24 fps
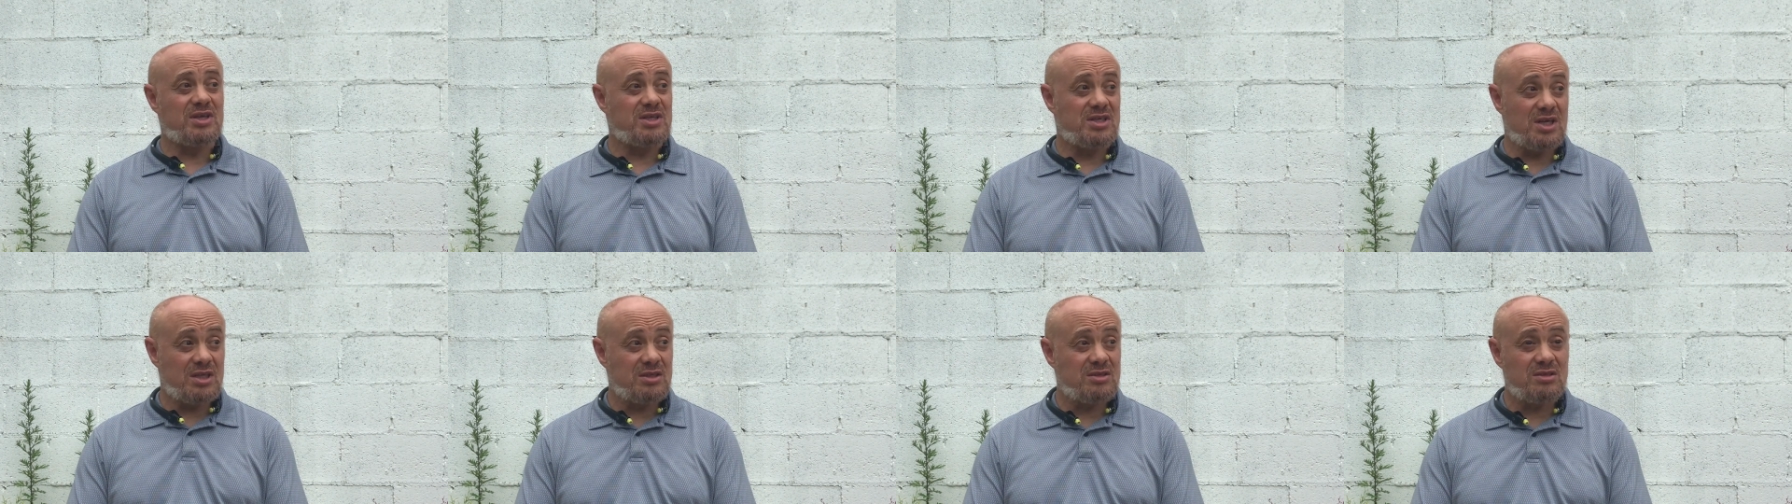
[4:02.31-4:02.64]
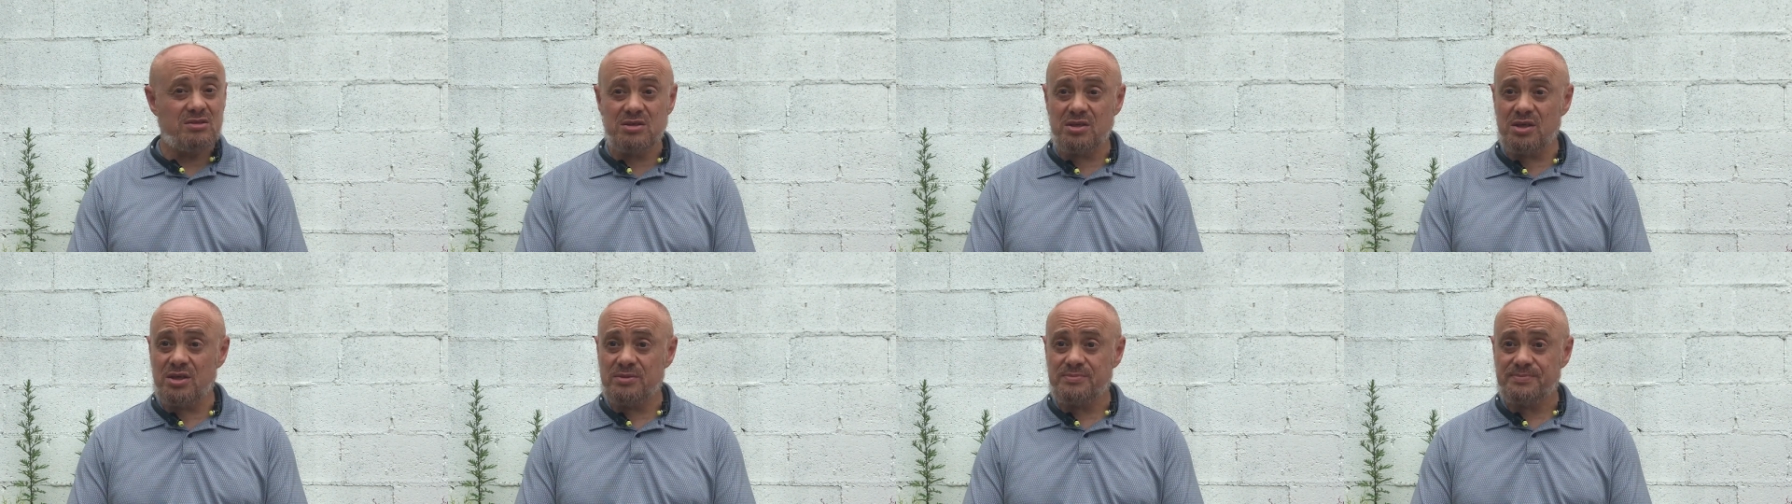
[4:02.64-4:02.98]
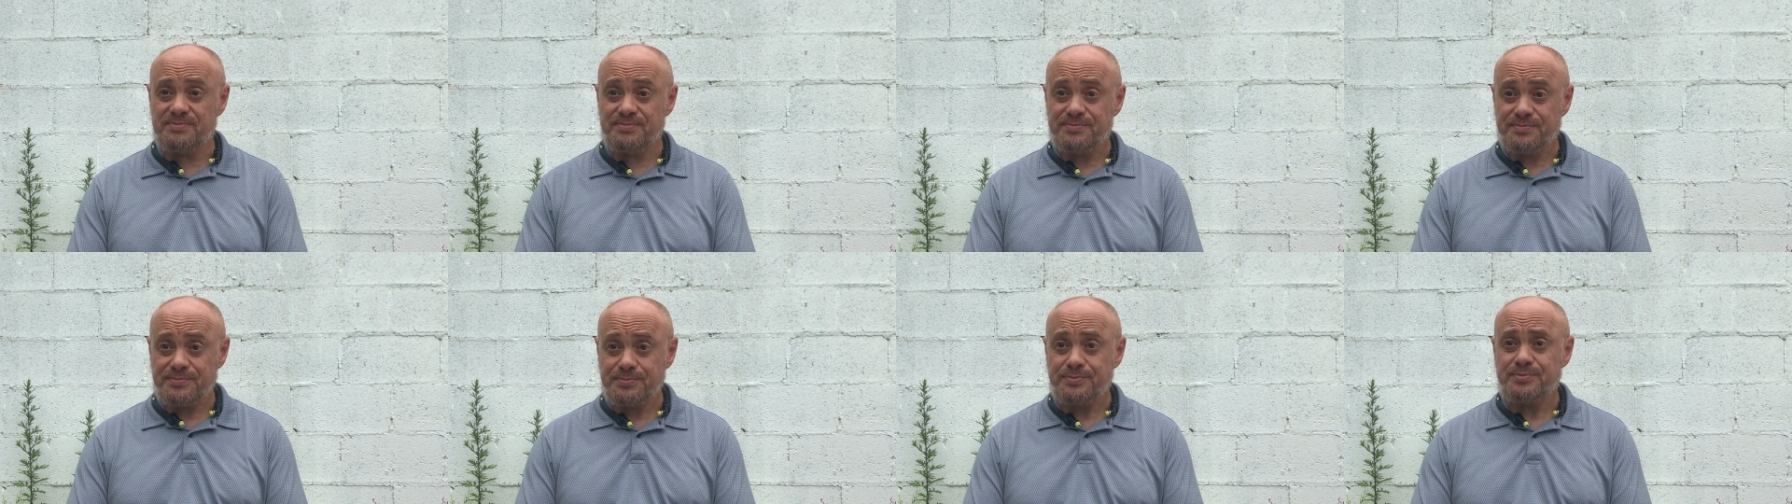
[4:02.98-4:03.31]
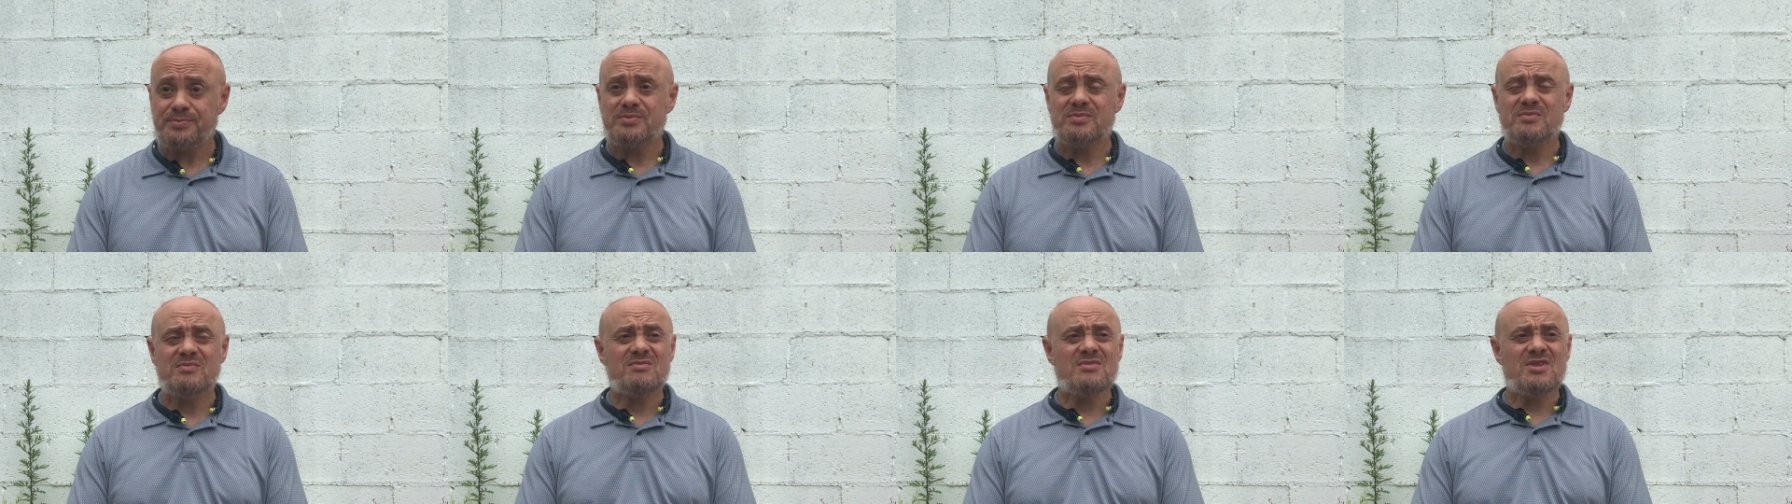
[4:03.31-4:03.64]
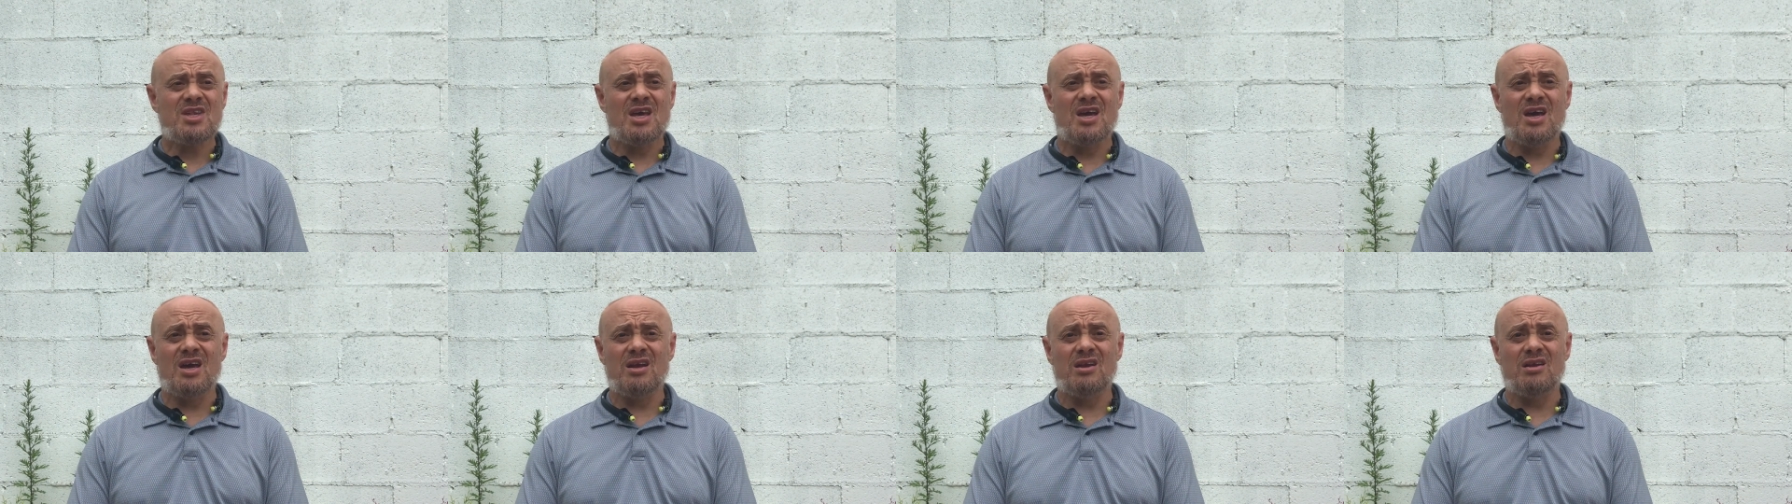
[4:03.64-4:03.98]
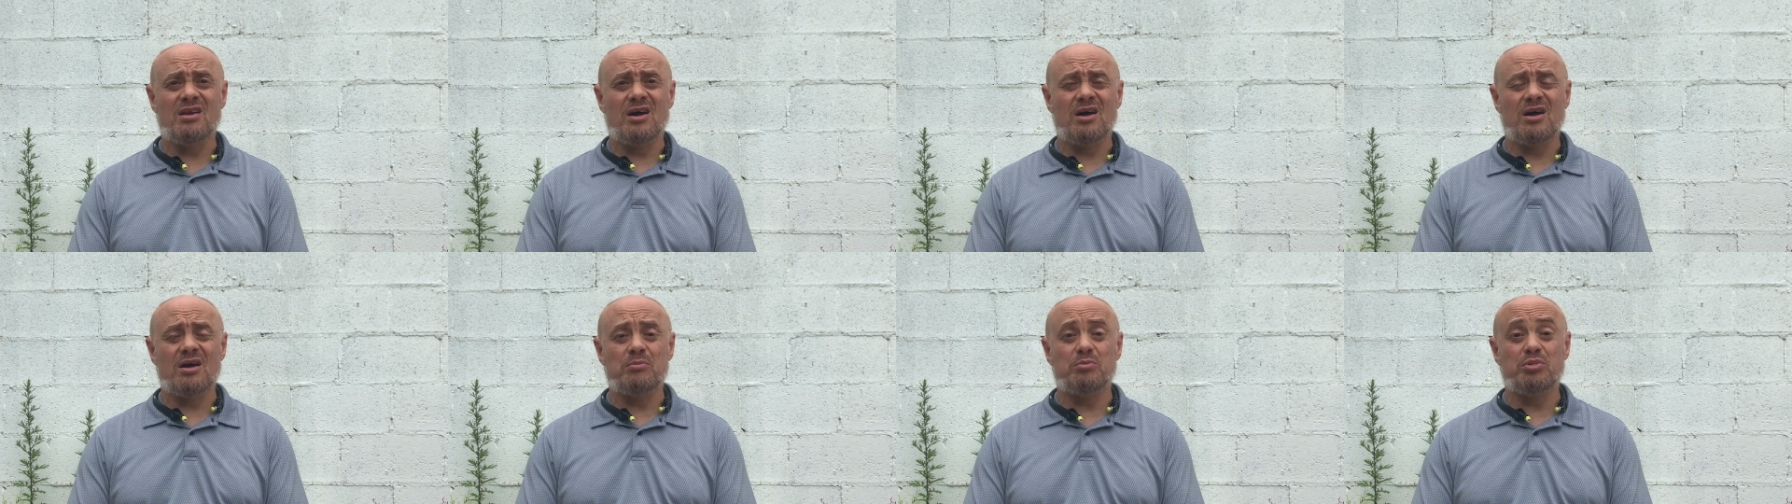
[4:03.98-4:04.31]
identity.
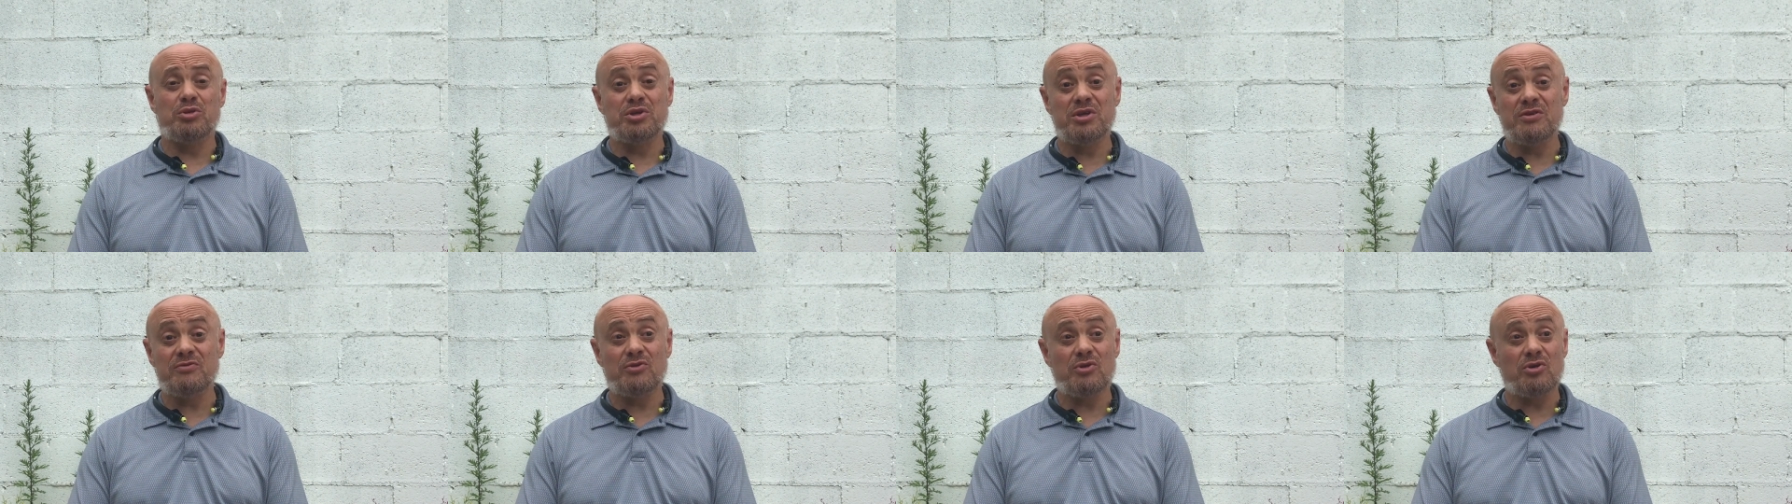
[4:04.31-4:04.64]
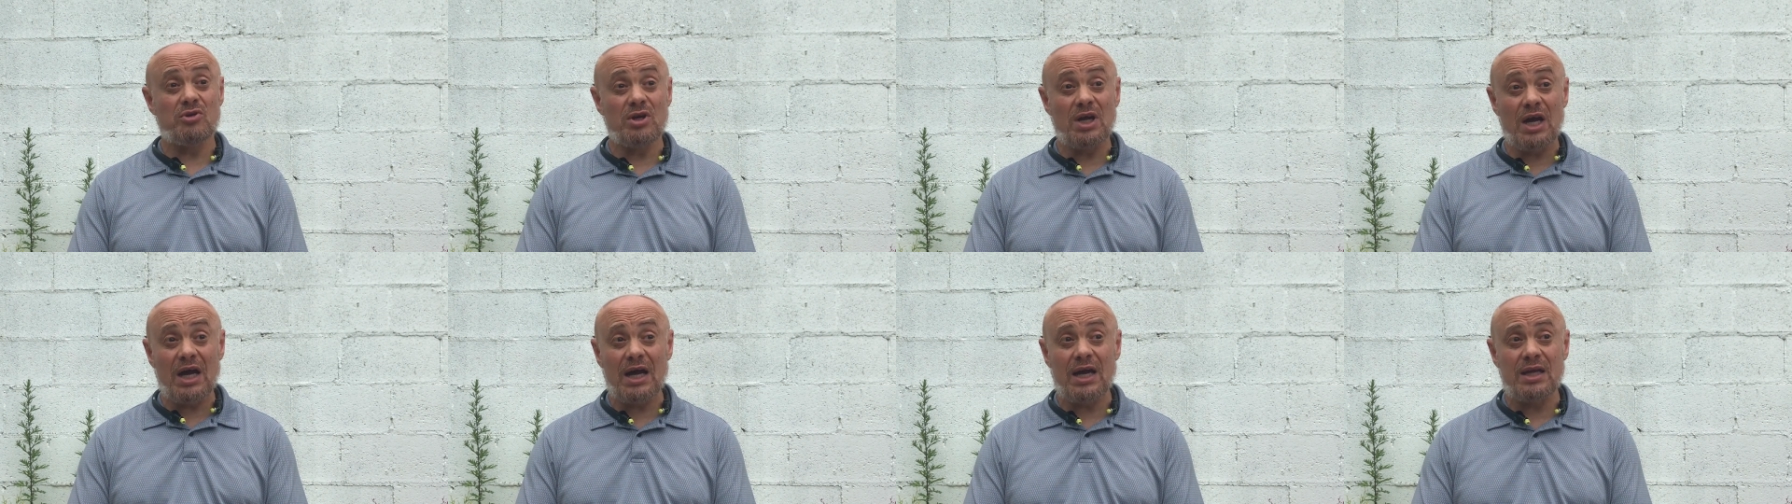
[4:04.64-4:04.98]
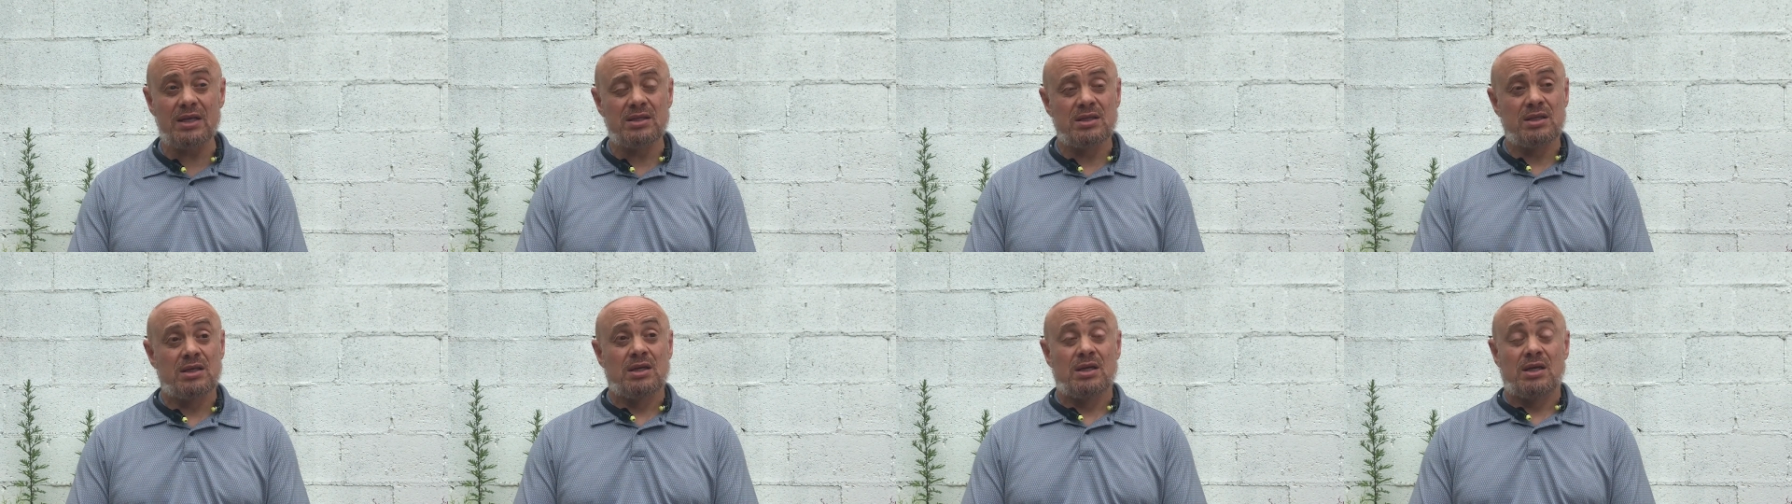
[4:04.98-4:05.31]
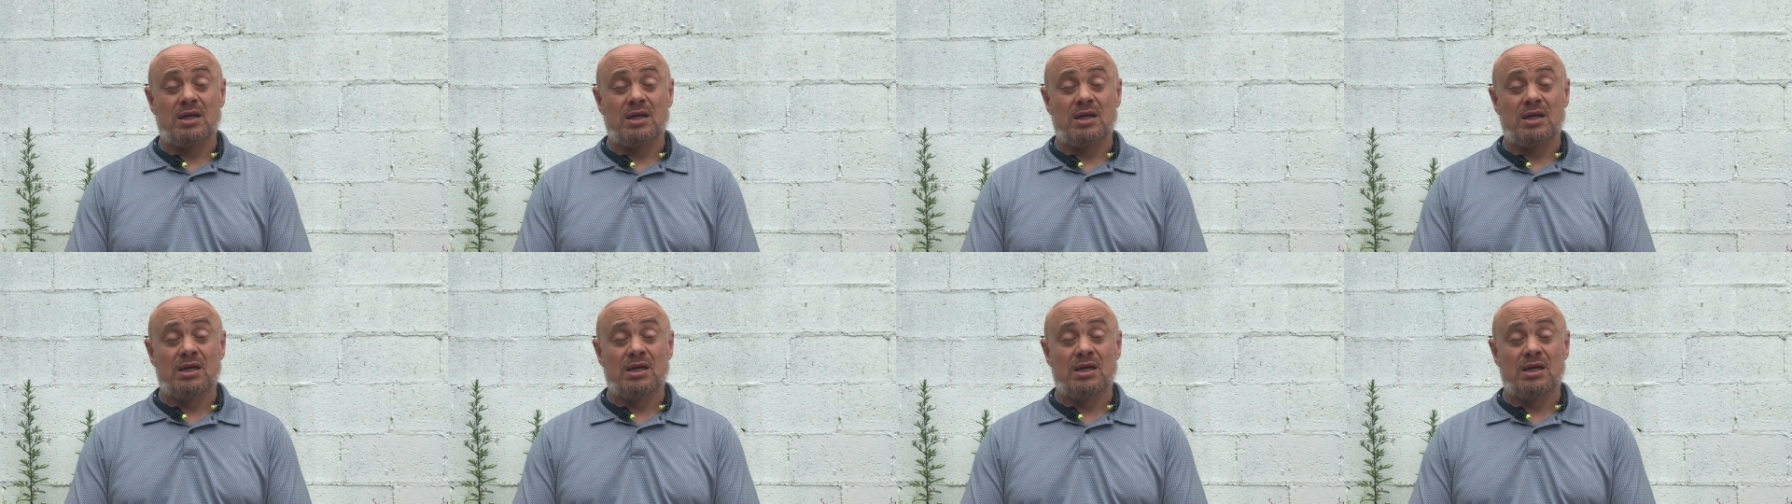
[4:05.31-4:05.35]
And believe it or not,